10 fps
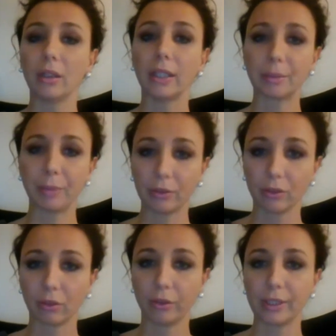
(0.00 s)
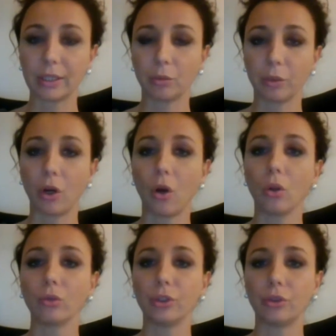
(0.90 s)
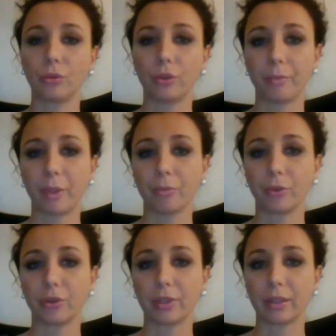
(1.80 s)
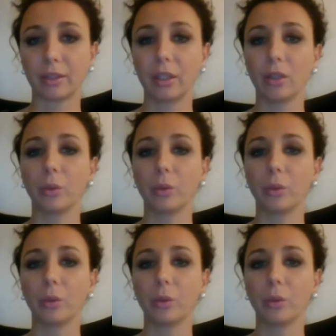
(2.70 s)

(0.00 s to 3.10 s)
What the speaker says: Last but not least, we all need to remember that